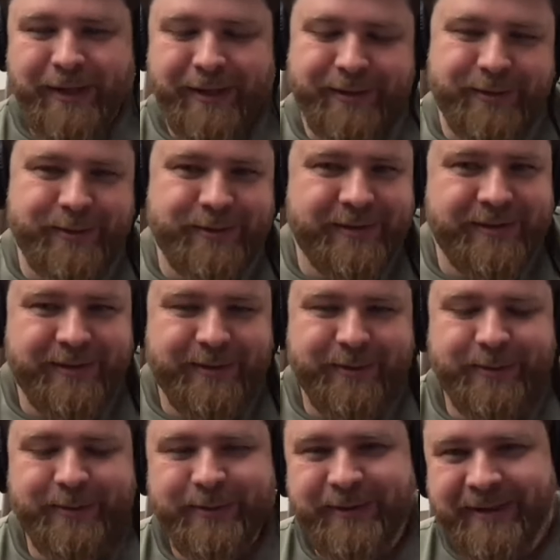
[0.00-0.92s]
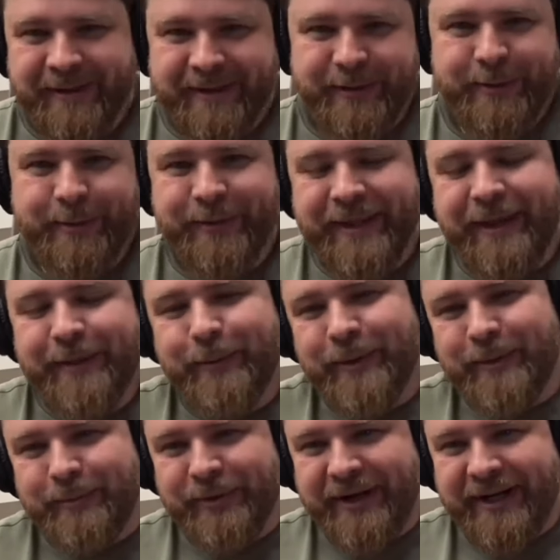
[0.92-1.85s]
while using, or they
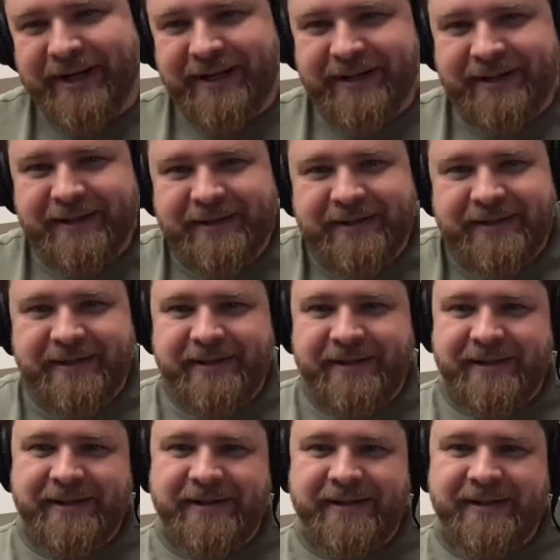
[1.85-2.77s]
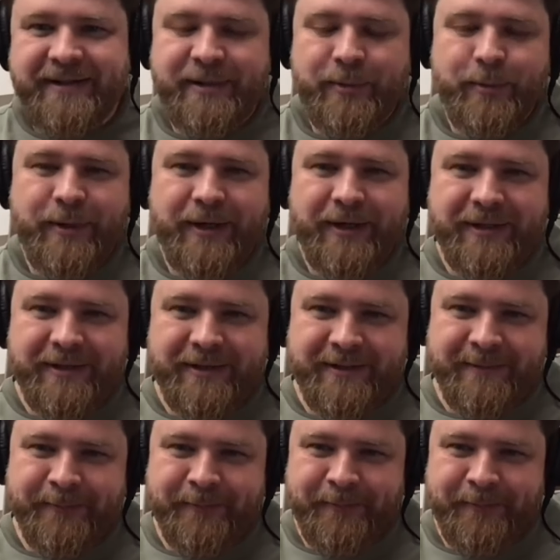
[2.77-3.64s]
will break in a while.